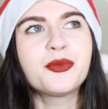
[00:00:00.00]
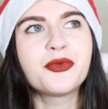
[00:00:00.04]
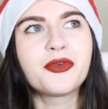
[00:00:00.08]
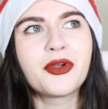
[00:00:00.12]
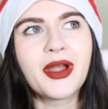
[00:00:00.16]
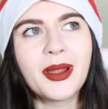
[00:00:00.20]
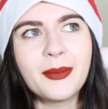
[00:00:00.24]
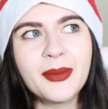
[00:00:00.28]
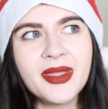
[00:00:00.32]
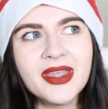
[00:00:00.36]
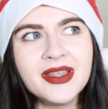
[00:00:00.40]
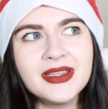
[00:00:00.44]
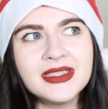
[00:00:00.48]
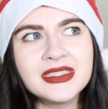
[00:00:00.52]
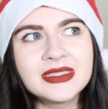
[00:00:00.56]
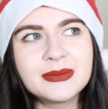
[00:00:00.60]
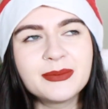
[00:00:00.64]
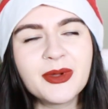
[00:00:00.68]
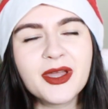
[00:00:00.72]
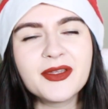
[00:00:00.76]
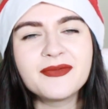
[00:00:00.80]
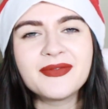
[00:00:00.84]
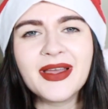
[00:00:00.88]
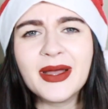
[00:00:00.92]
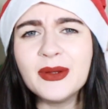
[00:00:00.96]
premise,
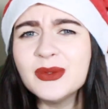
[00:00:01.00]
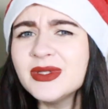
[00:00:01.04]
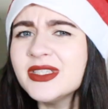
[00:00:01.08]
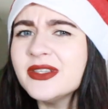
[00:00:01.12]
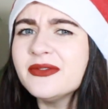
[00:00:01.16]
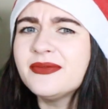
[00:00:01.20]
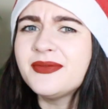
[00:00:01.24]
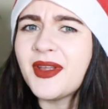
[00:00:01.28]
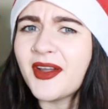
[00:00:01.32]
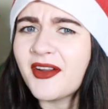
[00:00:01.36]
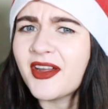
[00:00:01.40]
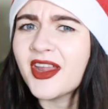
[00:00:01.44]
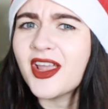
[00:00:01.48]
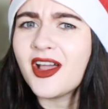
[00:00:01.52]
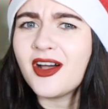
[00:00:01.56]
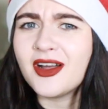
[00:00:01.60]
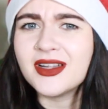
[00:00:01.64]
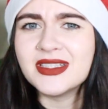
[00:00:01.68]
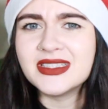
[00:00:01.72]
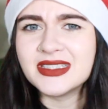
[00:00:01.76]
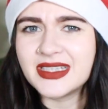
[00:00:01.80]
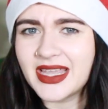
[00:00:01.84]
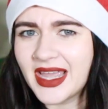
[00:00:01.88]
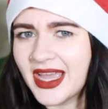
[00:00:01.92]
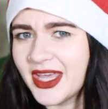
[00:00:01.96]
but I found it very
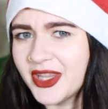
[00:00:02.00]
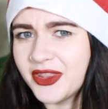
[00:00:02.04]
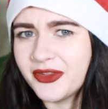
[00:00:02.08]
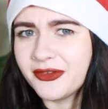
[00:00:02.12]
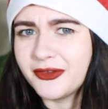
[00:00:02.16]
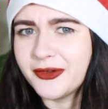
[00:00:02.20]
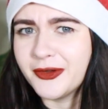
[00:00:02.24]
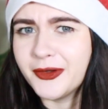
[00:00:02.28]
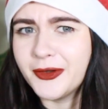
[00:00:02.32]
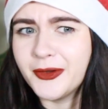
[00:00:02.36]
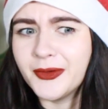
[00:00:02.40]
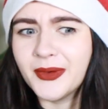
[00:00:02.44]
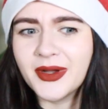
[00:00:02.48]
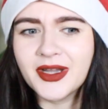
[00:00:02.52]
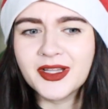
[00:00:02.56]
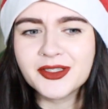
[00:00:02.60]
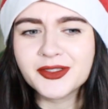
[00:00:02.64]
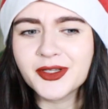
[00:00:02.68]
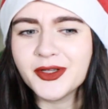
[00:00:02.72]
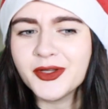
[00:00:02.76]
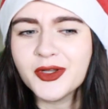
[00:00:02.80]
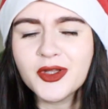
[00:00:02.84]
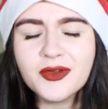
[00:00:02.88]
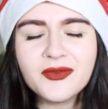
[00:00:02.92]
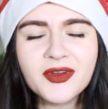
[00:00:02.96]
hard to get through. And I
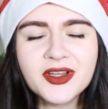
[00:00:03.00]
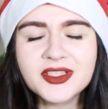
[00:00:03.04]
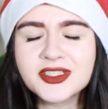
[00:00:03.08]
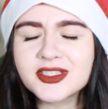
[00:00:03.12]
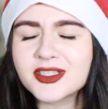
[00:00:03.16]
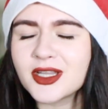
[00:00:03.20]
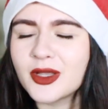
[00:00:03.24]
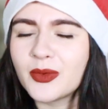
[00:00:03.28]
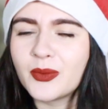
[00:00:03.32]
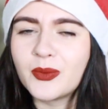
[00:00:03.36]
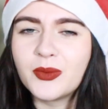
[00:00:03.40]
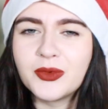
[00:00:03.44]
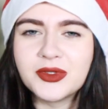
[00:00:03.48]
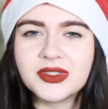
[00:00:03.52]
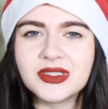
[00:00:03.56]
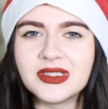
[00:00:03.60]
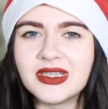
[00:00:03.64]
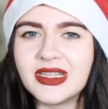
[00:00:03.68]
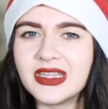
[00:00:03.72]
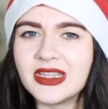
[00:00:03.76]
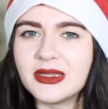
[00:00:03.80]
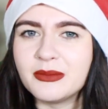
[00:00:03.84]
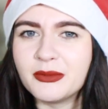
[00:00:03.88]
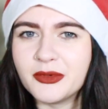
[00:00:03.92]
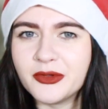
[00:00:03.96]
don't know if I just wasn't
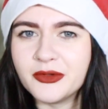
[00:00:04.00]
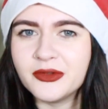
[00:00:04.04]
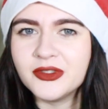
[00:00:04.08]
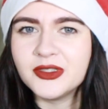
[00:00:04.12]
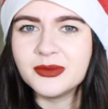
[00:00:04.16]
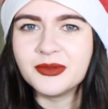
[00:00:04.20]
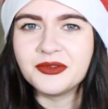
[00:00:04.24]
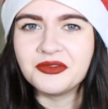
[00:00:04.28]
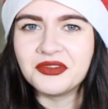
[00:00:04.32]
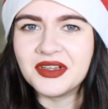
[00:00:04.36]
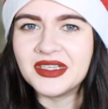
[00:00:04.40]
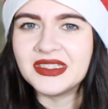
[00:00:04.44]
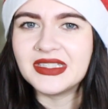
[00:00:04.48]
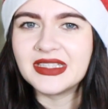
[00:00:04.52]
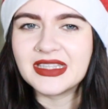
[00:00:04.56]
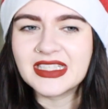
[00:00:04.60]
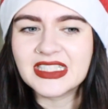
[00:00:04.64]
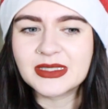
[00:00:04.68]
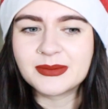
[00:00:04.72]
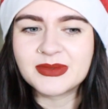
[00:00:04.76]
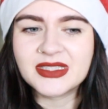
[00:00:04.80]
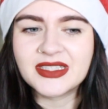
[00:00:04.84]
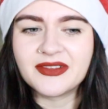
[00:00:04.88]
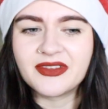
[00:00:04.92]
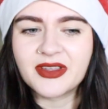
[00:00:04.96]
in the mood to be reading this
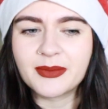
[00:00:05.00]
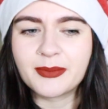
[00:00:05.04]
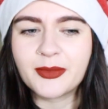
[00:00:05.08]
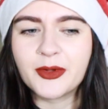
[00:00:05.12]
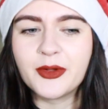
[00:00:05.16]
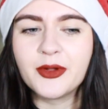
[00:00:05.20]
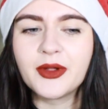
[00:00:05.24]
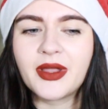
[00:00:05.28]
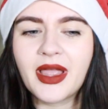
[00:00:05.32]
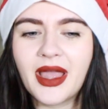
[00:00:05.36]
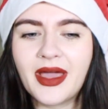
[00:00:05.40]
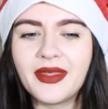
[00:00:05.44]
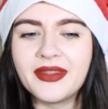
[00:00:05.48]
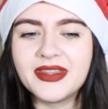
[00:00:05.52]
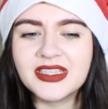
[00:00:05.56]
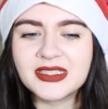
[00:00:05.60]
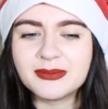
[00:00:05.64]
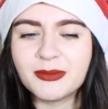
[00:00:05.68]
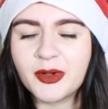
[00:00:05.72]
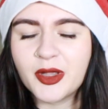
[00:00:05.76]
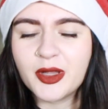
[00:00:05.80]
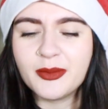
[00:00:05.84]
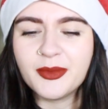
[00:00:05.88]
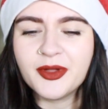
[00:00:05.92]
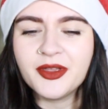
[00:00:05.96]
specific book at this
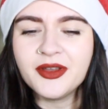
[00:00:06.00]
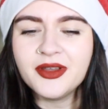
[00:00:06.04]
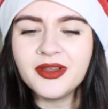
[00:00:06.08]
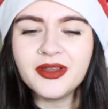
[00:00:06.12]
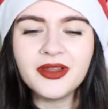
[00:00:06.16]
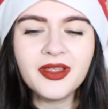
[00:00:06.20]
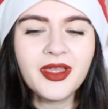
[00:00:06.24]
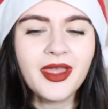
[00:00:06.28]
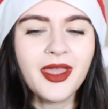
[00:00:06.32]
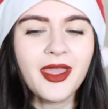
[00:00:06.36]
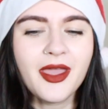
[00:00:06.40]
moment.